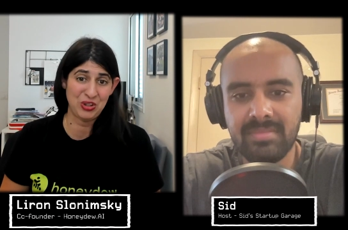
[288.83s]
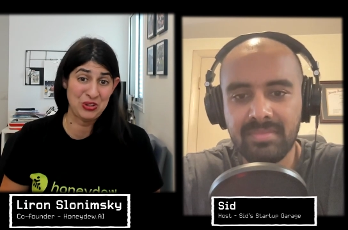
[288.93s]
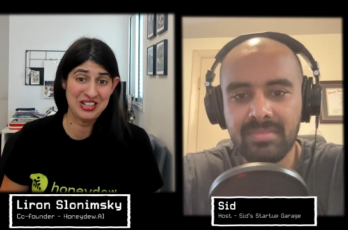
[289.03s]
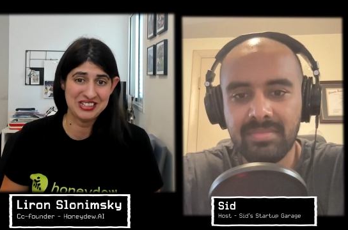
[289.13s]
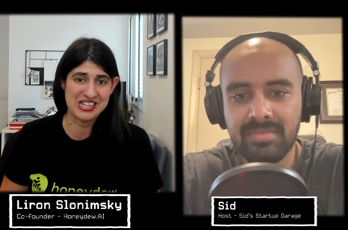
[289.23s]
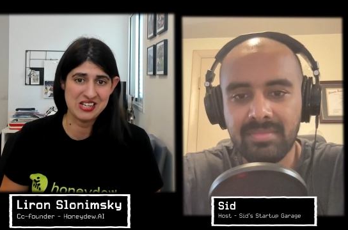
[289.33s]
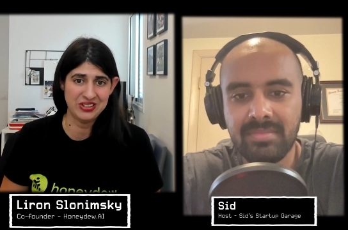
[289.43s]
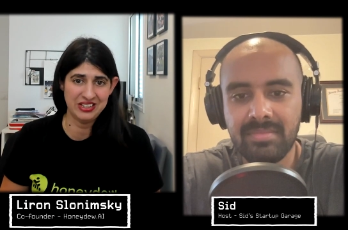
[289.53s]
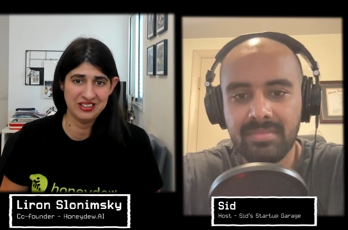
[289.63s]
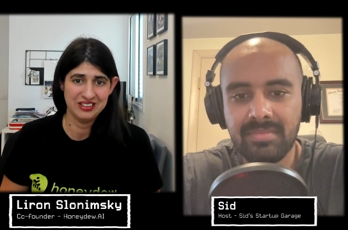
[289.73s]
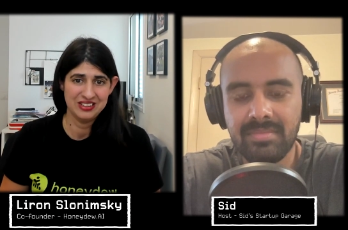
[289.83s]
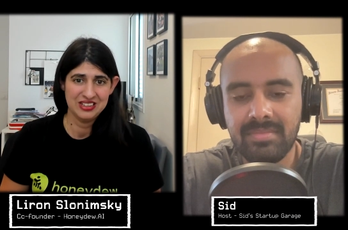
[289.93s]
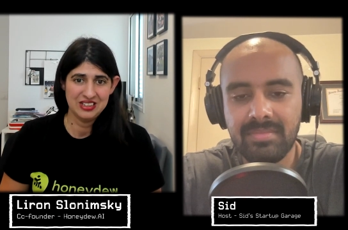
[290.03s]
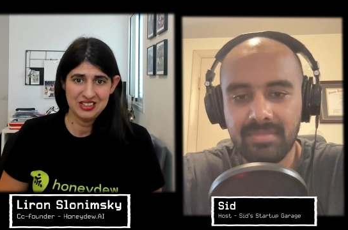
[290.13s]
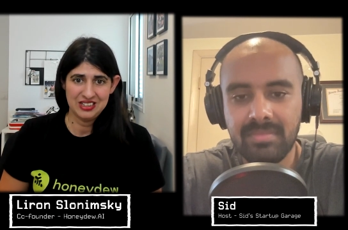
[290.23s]
Speaker 1: online gaming,
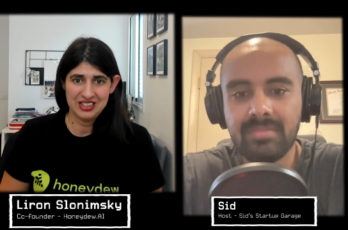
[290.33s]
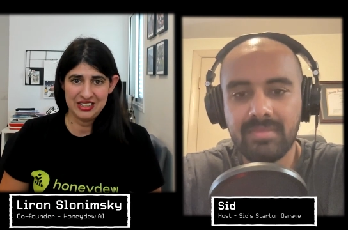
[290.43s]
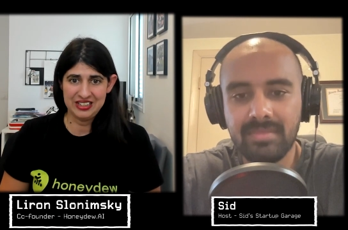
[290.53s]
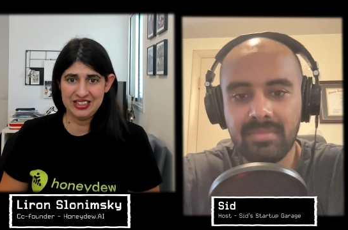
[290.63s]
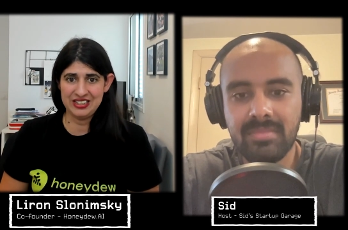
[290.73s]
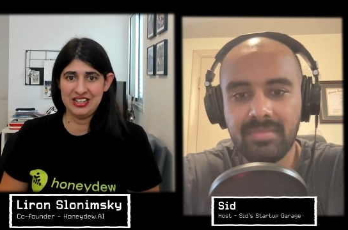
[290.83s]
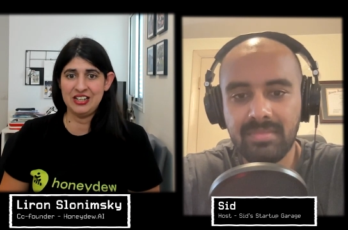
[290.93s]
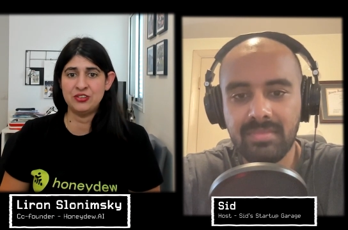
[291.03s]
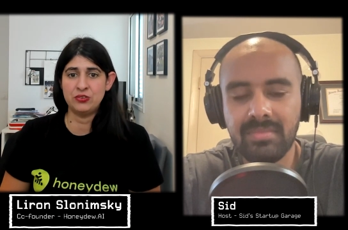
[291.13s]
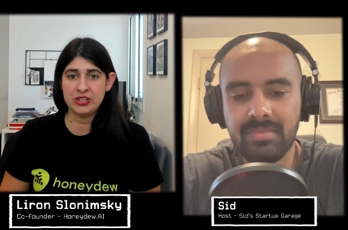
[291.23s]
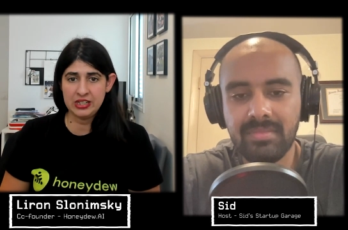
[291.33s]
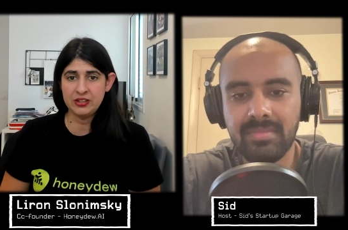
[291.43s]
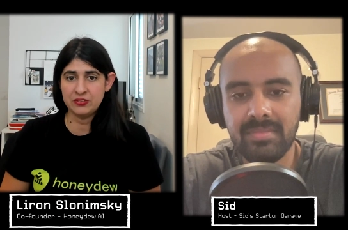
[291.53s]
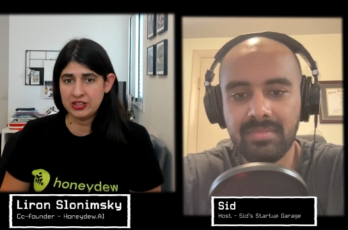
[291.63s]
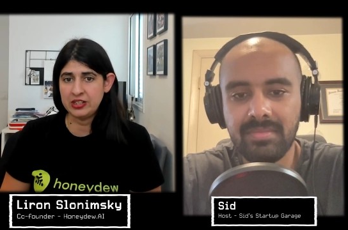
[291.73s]
and I
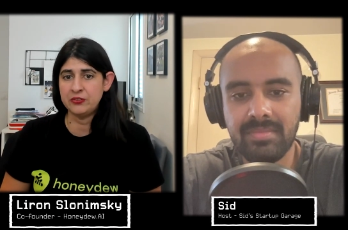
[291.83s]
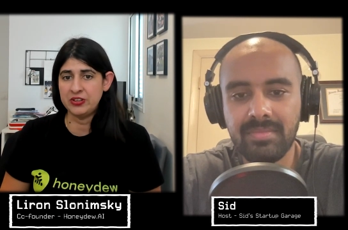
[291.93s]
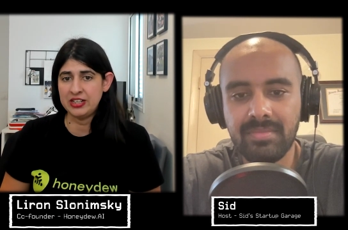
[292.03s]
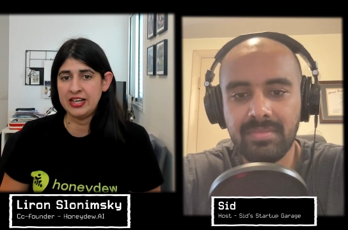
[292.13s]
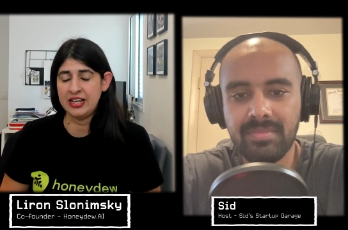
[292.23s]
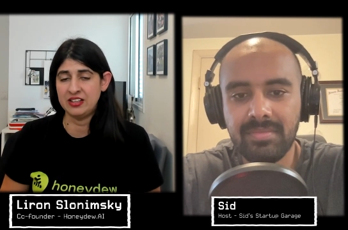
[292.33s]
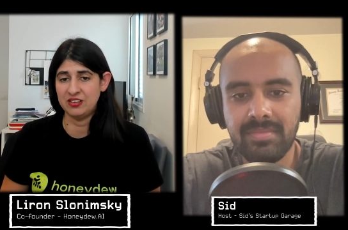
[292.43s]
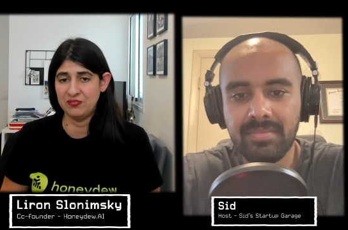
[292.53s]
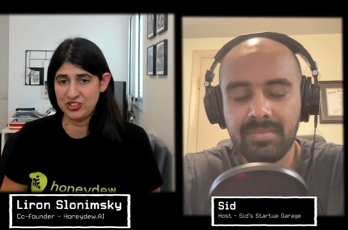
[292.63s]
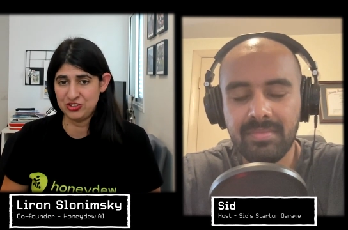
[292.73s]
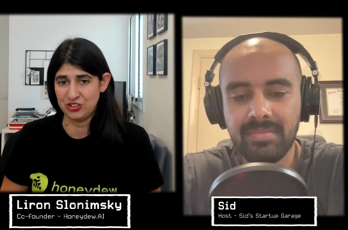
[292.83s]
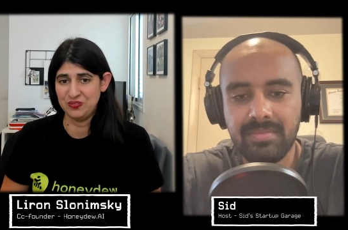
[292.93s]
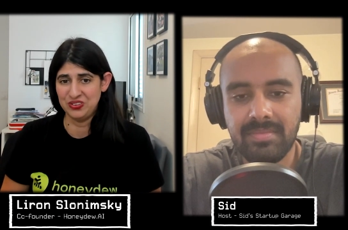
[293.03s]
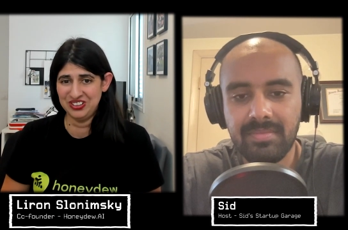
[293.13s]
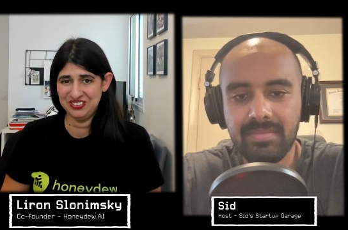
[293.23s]
really, really, really hated my
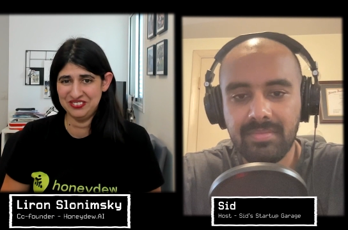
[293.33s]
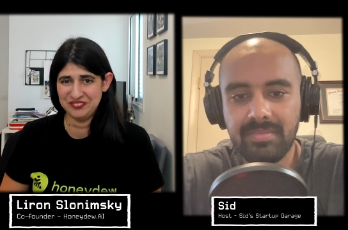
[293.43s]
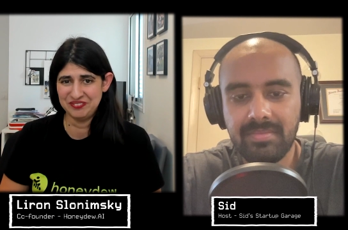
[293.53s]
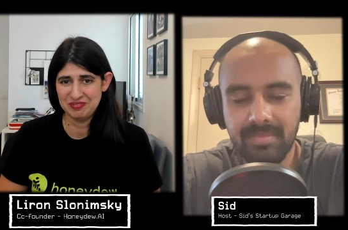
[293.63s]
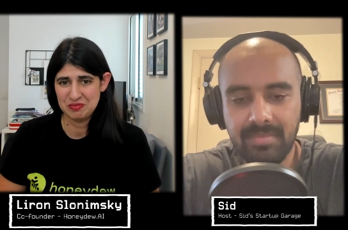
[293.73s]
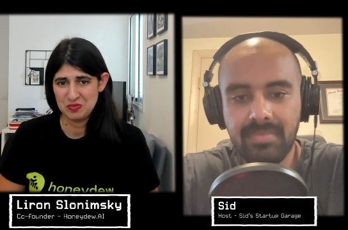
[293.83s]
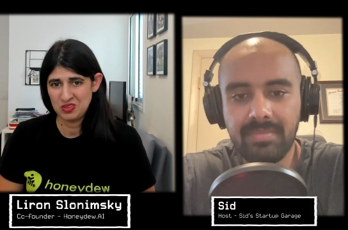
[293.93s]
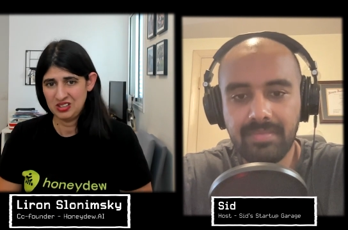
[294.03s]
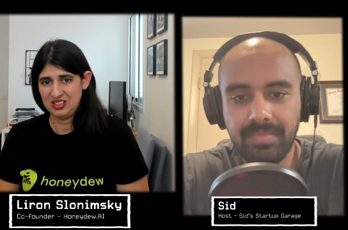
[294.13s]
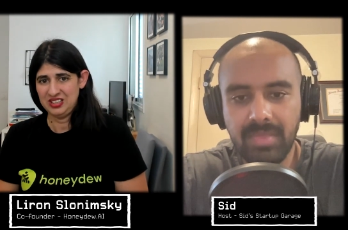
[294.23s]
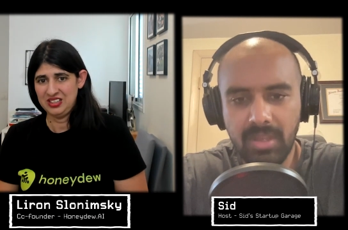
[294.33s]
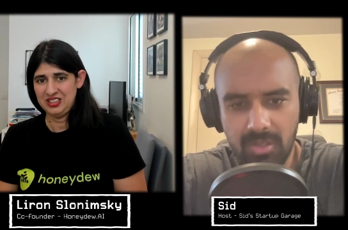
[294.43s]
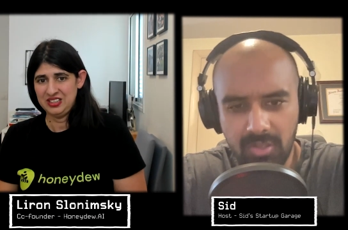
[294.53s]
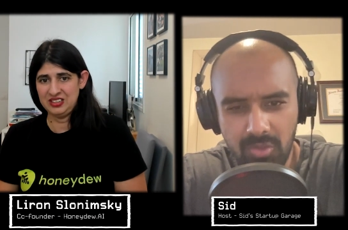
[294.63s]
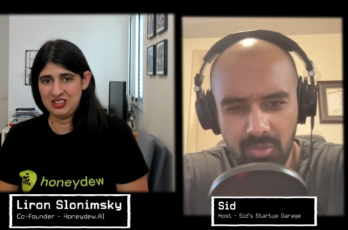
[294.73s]
job.
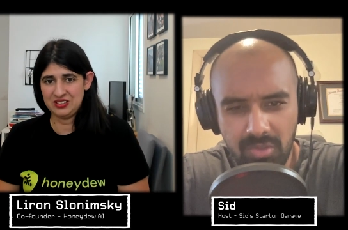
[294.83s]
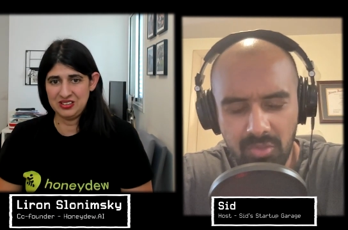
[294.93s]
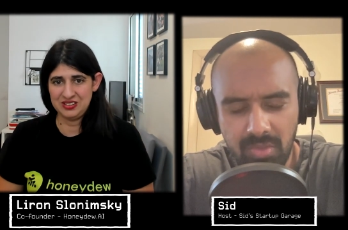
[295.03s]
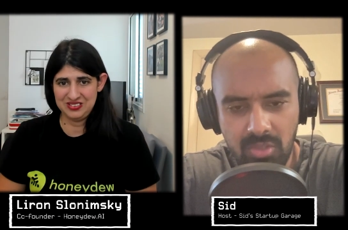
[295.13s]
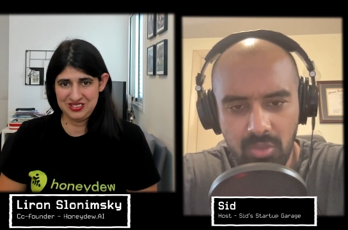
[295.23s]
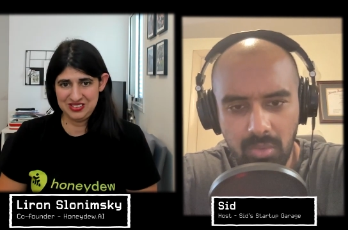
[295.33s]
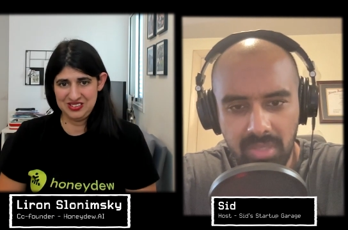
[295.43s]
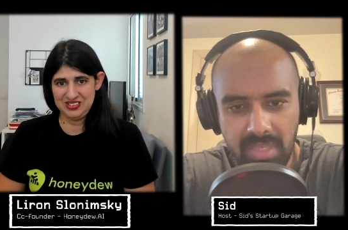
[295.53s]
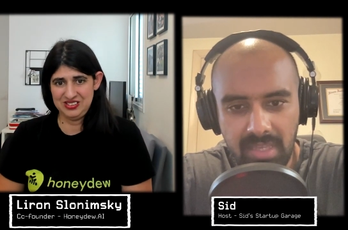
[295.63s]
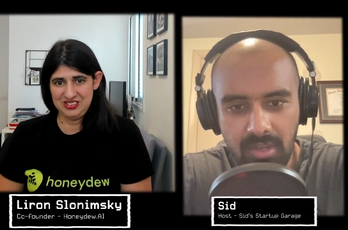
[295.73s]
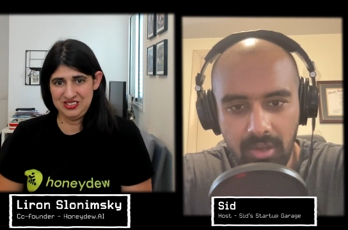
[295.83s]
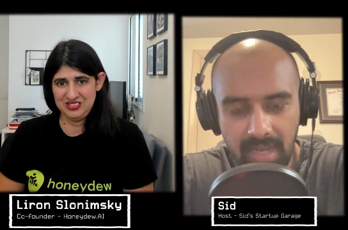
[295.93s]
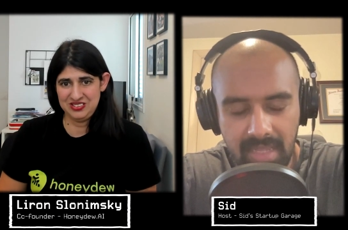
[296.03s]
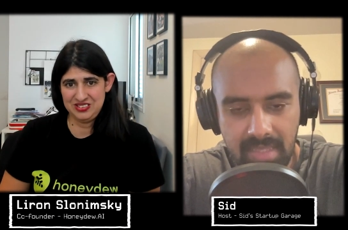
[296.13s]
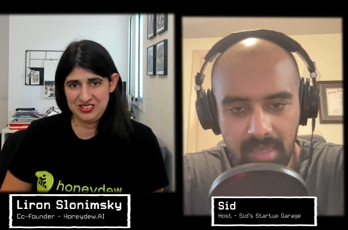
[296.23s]
Speaker 2: Uh, you were doing. You were working in
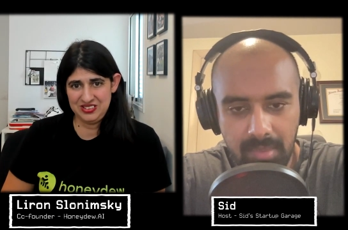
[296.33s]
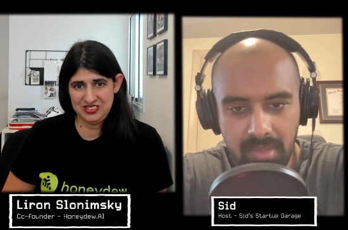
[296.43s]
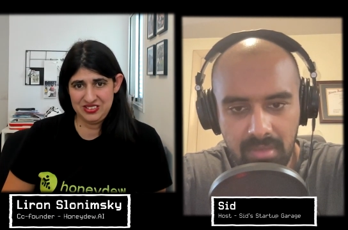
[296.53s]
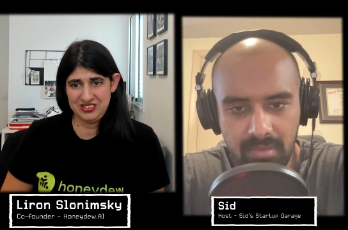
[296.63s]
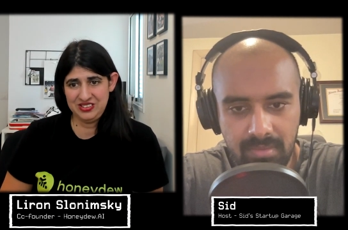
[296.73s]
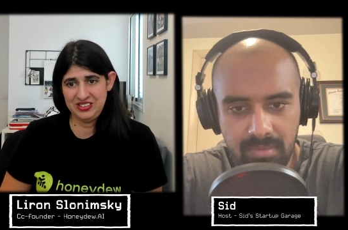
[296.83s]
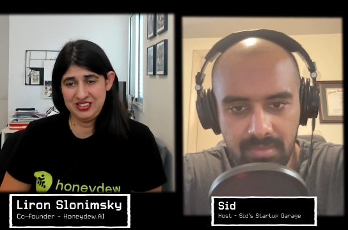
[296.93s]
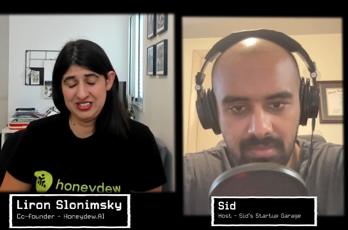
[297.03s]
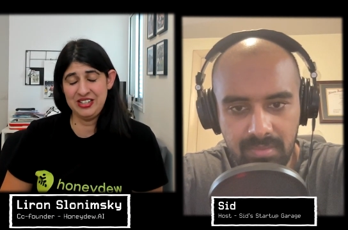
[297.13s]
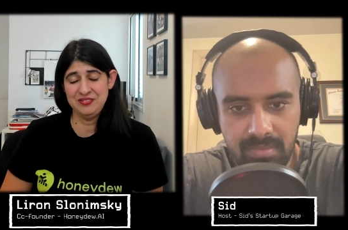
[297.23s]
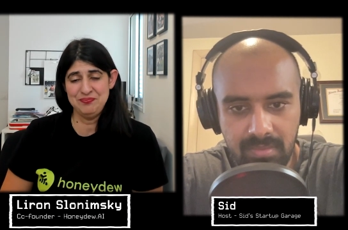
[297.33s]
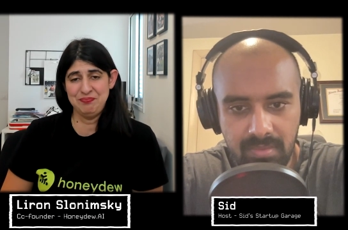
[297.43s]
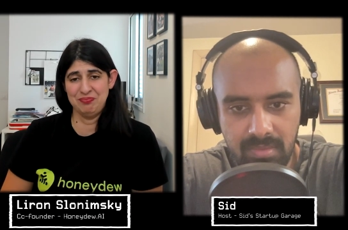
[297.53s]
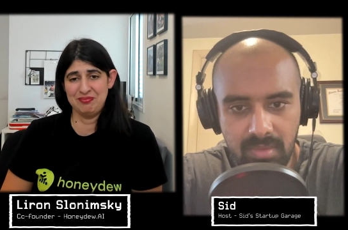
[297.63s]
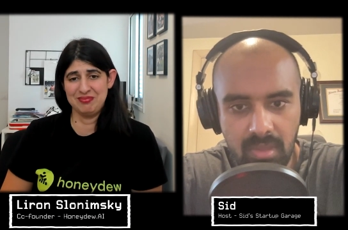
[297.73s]
online gaming. Yeah.
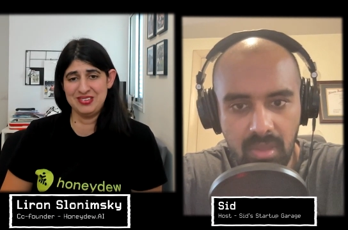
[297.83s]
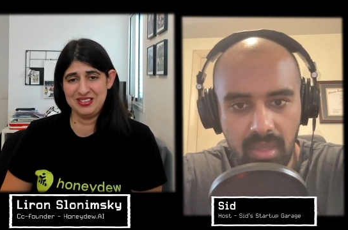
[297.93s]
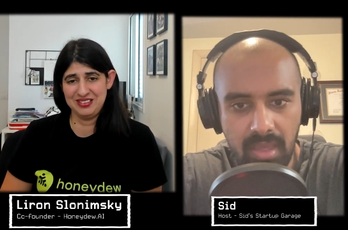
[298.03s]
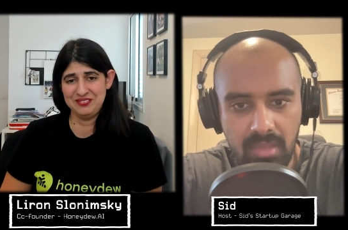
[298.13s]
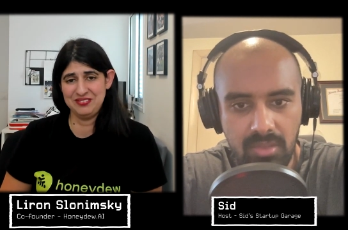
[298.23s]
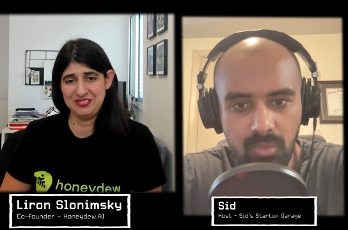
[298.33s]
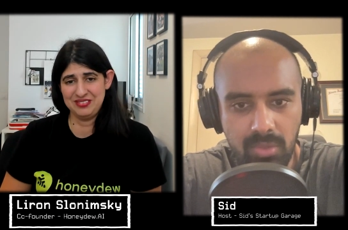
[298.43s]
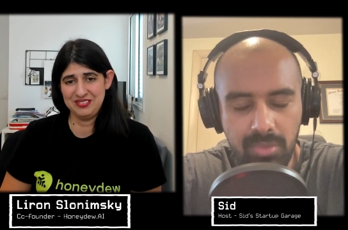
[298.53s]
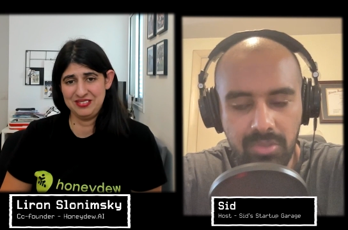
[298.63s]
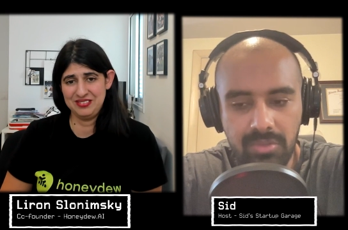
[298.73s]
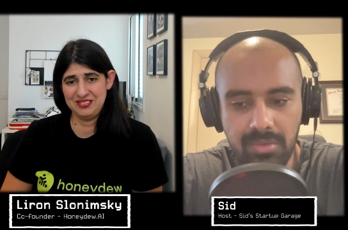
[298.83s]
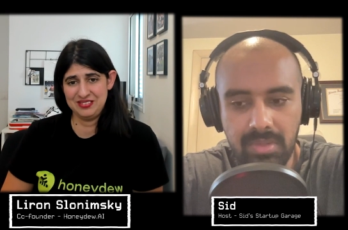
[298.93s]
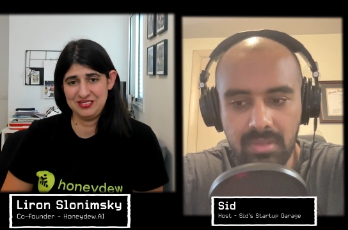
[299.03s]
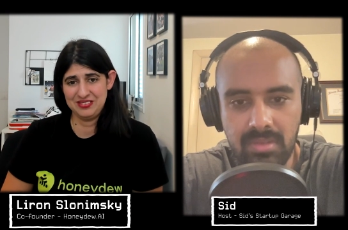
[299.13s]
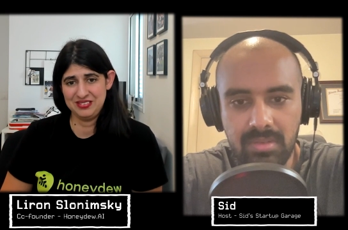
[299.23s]
Uh, what were you doing